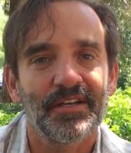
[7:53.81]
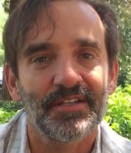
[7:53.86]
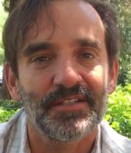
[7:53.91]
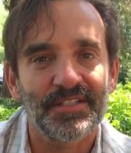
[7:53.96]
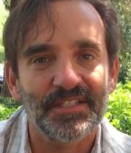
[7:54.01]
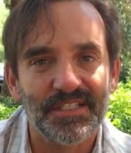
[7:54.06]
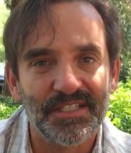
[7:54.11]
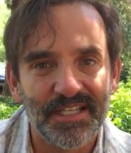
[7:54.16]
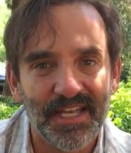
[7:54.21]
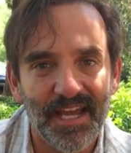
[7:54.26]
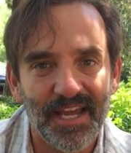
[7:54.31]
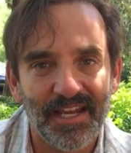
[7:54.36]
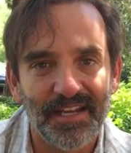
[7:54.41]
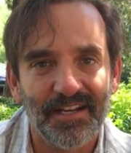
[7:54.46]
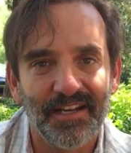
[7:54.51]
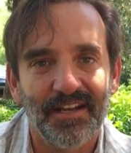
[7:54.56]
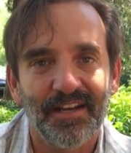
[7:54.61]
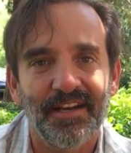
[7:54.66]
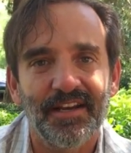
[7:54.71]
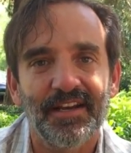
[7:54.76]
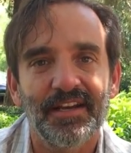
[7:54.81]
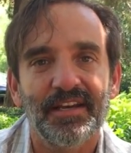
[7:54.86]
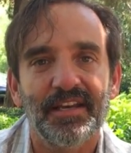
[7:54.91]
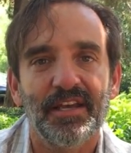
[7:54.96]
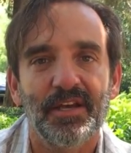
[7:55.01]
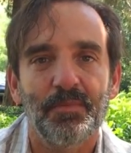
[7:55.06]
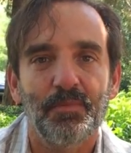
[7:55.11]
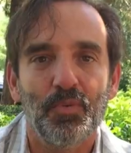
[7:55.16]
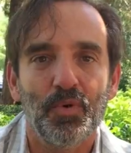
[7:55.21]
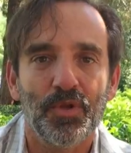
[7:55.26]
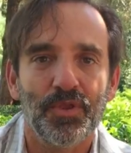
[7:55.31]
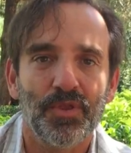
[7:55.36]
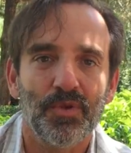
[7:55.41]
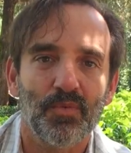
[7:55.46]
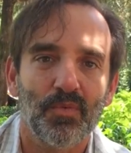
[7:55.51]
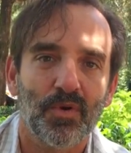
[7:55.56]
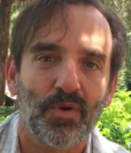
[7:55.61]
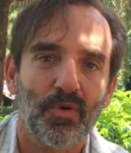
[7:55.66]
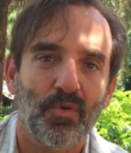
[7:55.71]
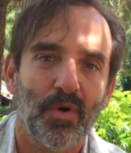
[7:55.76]
state can put the
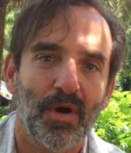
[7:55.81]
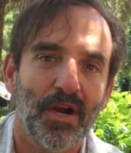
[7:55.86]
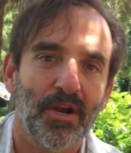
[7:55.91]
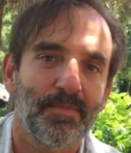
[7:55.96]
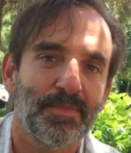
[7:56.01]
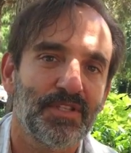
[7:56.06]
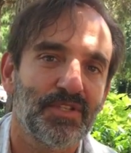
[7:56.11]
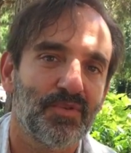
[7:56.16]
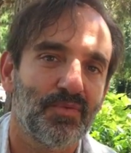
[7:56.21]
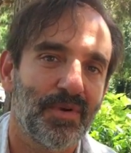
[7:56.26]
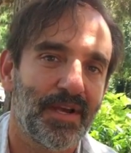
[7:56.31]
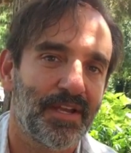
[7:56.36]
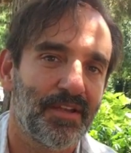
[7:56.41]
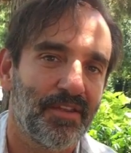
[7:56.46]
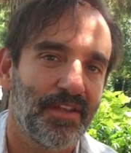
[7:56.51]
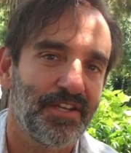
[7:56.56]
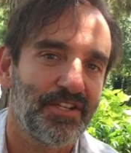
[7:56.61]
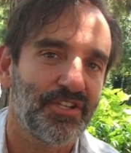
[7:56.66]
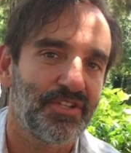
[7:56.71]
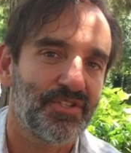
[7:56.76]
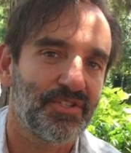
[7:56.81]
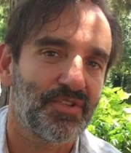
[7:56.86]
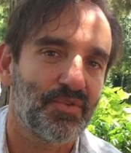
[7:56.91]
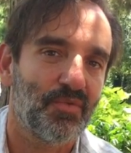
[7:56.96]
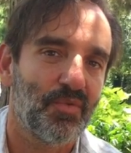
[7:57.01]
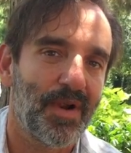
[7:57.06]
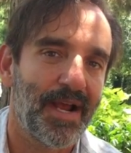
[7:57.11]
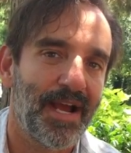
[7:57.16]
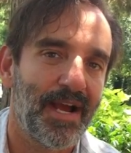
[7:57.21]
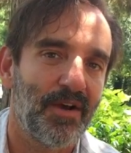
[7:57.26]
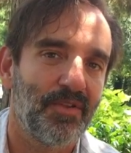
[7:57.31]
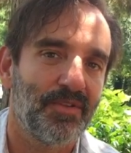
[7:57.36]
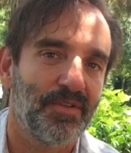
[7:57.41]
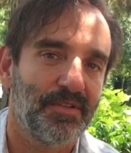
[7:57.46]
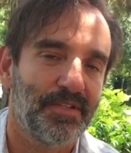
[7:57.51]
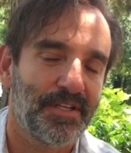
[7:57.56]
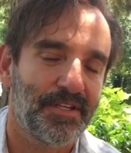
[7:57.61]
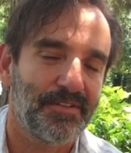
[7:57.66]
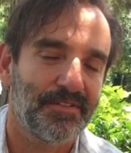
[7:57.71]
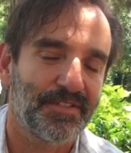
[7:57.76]
requirements or regulations around the
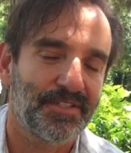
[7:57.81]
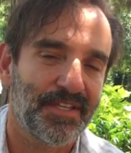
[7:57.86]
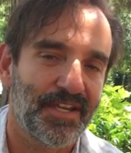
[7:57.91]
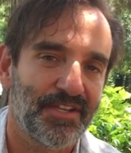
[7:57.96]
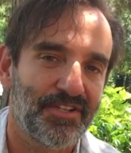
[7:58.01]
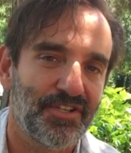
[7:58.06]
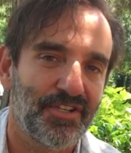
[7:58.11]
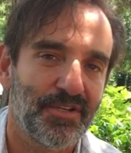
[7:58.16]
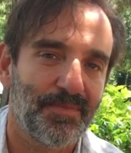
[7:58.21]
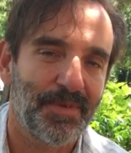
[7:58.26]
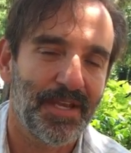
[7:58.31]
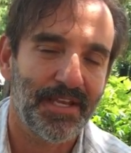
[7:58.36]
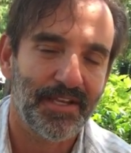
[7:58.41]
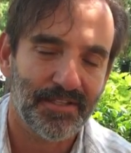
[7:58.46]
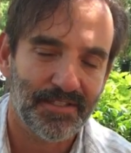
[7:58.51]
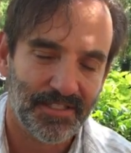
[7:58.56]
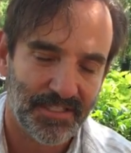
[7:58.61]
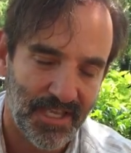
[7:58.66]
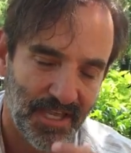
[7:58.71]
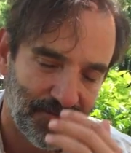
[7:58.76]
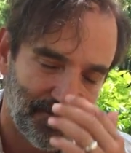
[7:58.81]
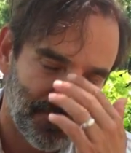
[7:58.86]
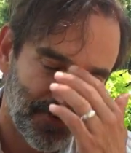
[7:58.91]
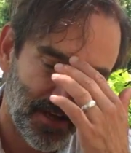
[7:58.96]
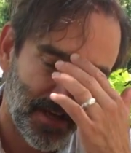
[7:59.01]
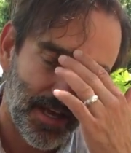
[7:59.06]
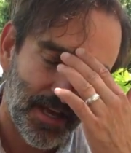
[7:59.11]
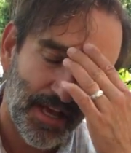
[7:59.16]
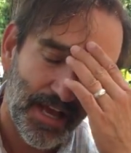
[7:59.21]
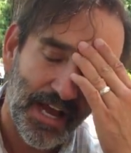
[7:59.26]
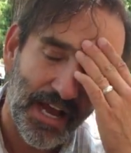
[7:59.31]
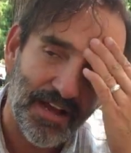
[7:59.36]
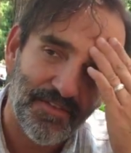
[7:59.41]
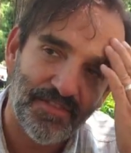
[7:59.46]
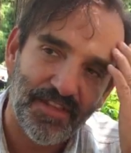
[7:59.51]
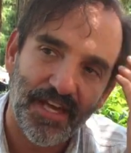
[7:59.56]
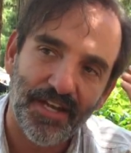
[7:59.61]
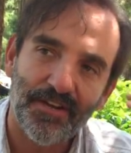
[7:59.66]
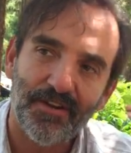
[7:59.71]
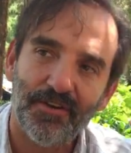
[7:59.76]
legalization to make it safe.
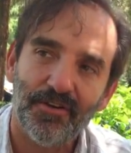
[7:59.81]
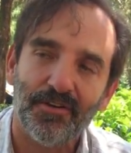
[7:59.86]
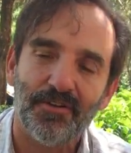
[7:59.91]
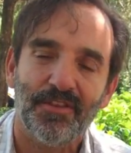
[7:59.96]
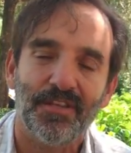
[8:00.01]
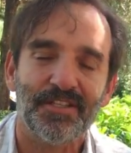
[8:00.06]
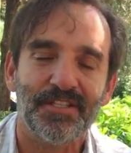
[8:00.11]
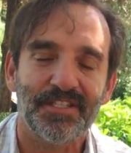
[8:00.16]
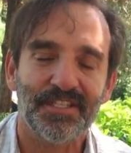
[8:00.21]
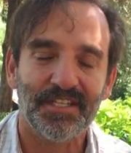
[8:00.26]
I've then heard that